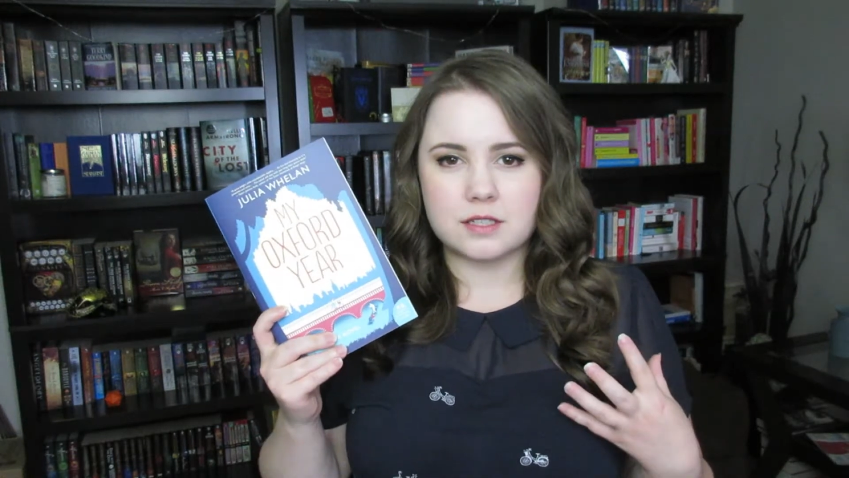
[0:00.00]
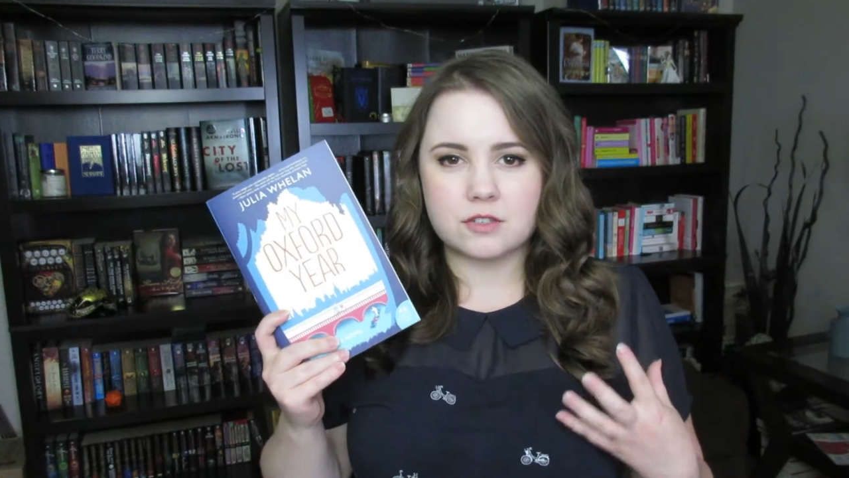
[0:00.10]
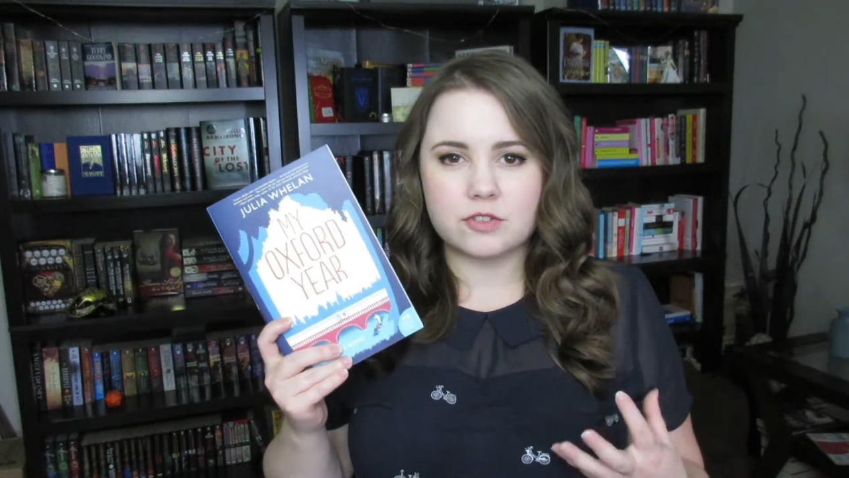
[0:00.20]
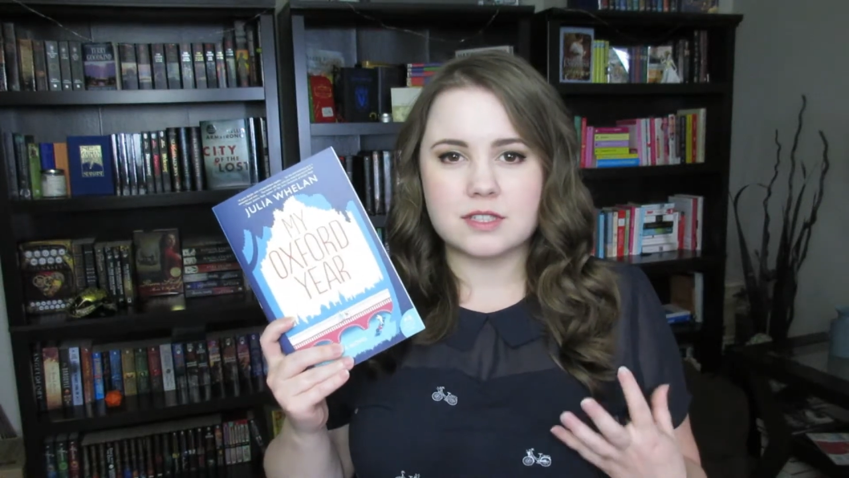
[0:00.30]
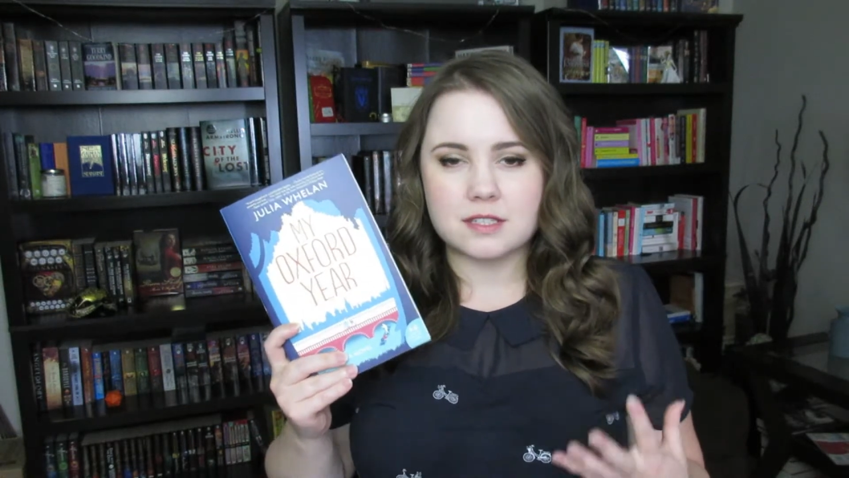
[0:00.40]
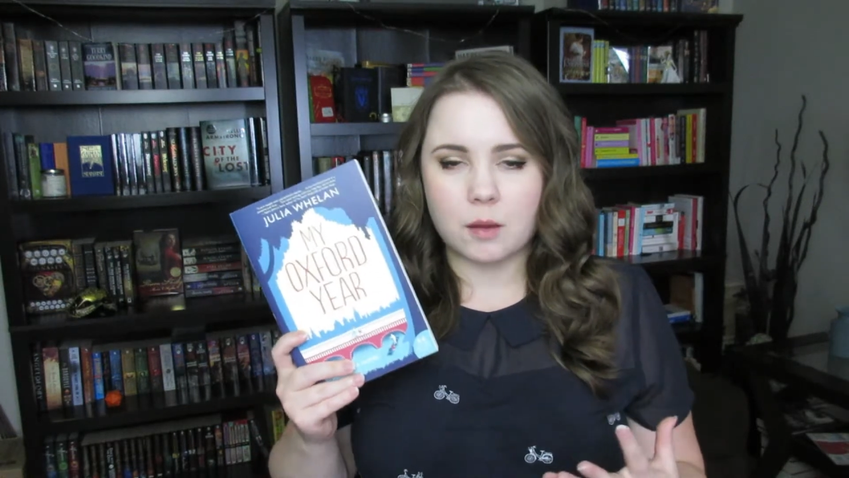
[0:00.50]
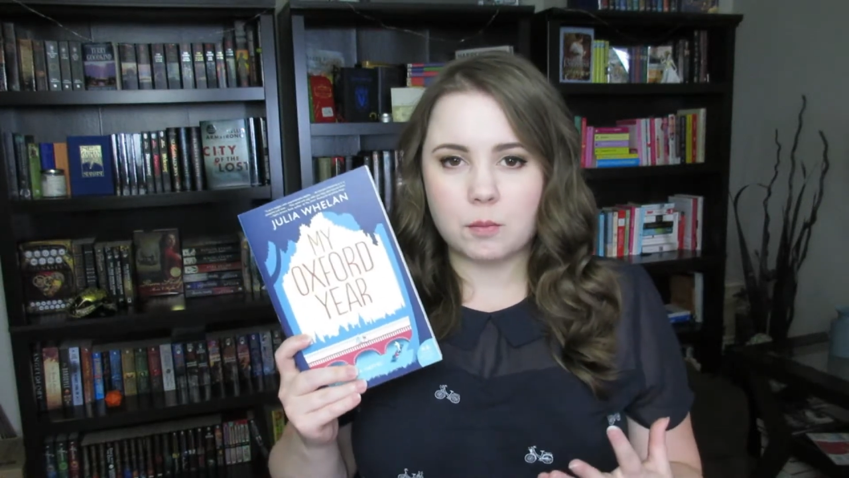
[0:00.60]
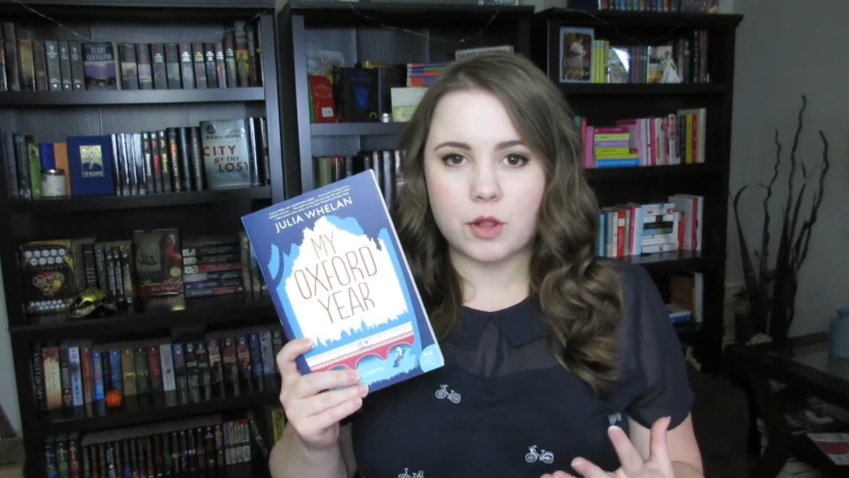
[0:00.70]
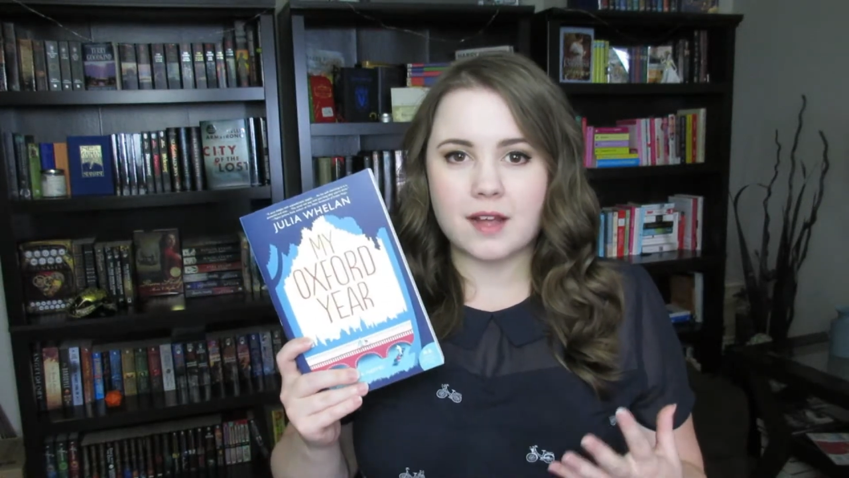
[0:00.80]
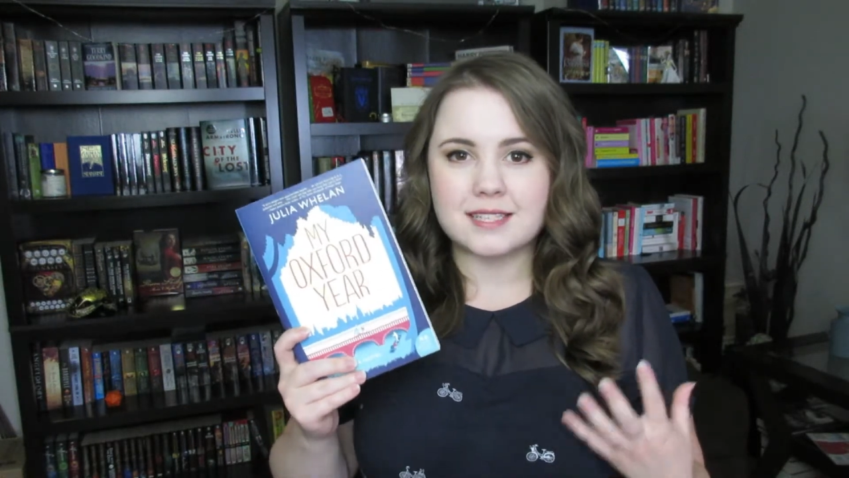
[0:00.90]
different
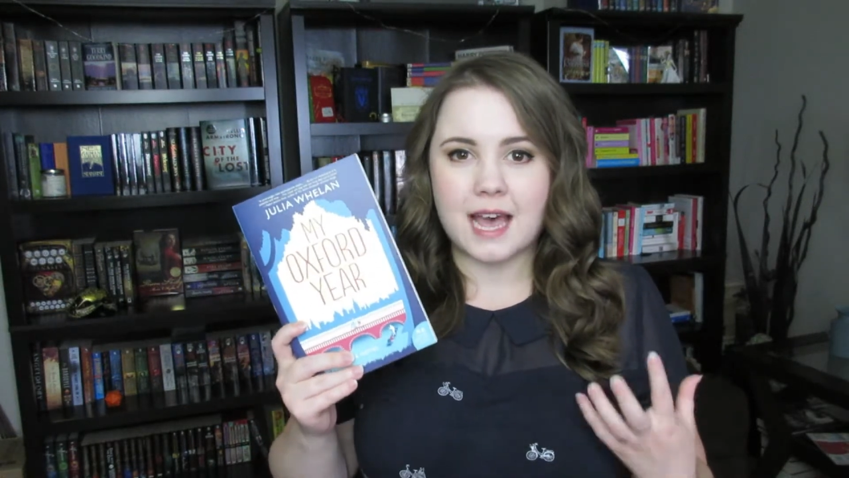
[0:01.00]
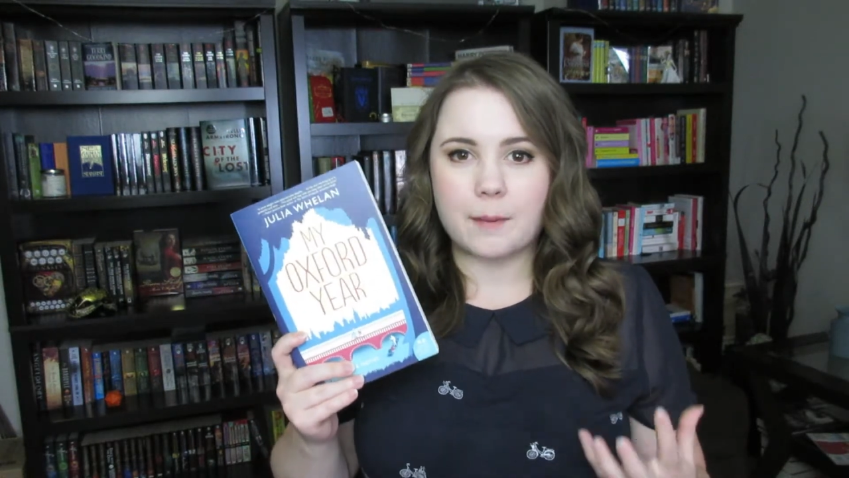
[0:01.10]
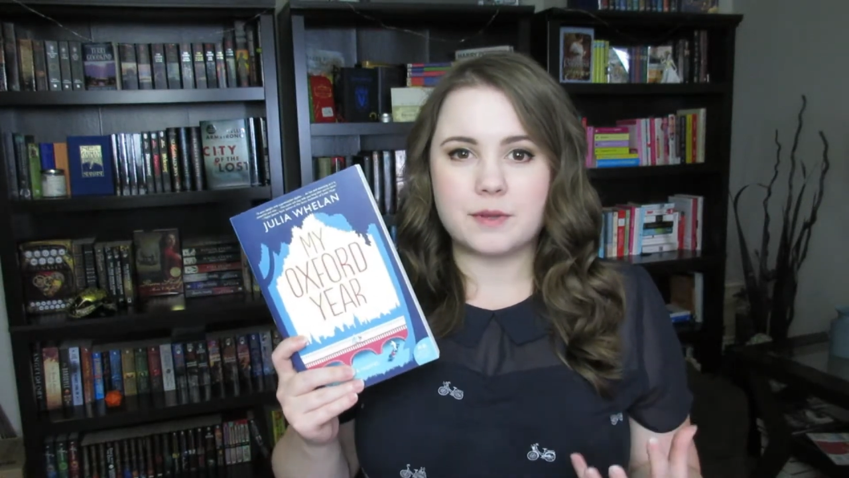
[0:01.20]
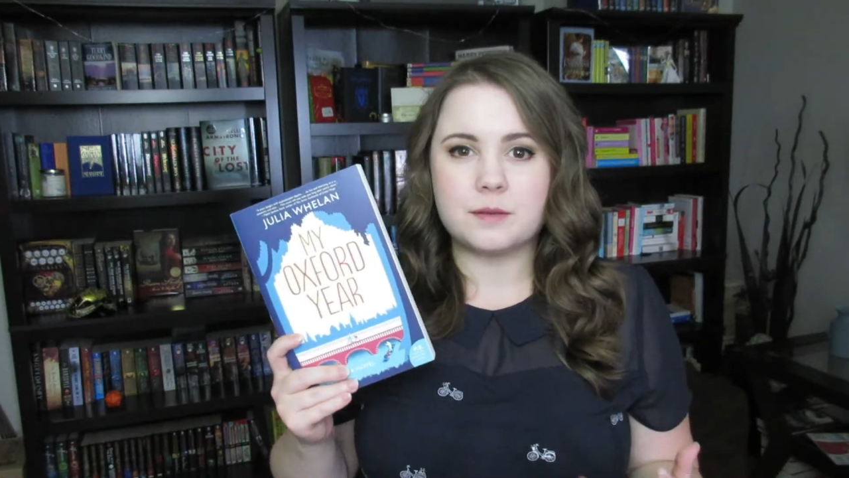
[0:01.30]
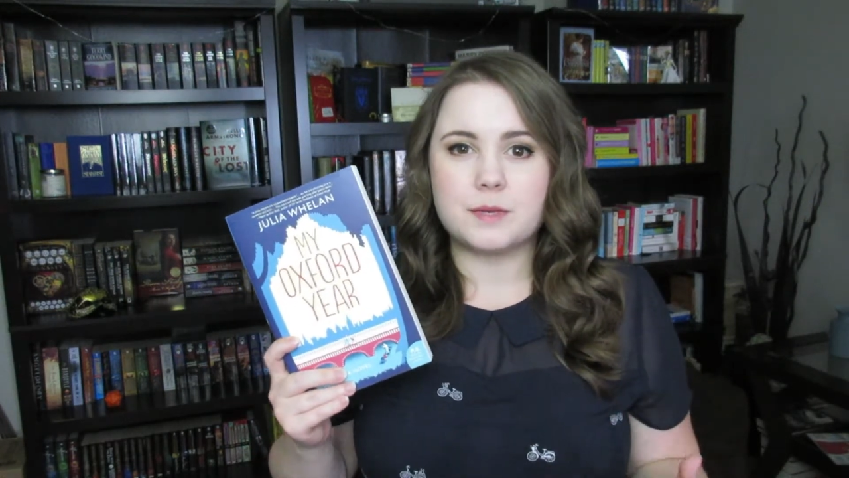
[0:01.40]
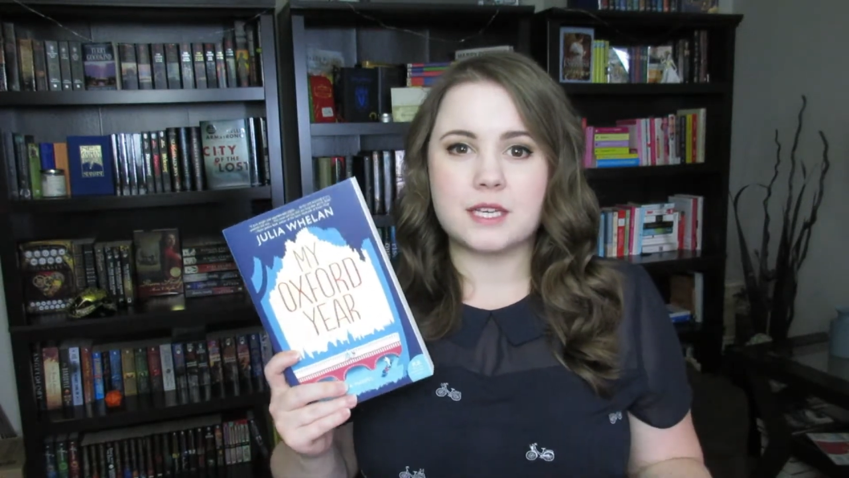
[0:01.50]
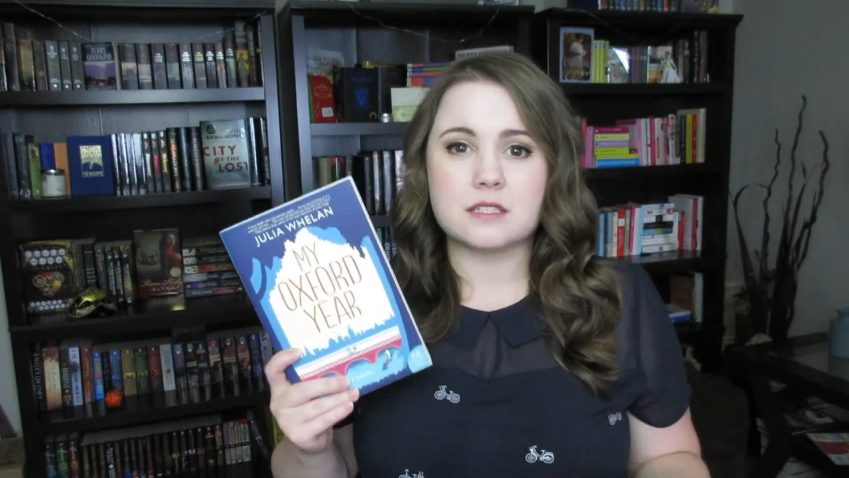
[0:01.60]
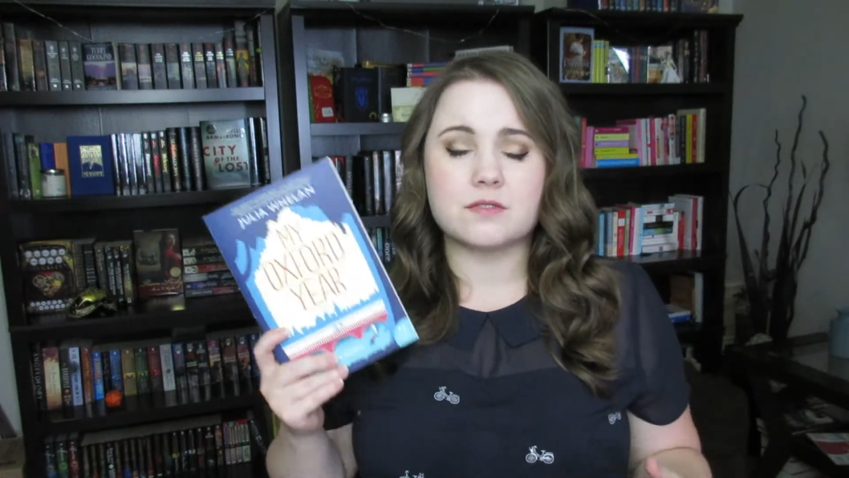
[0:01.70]
subplots happened because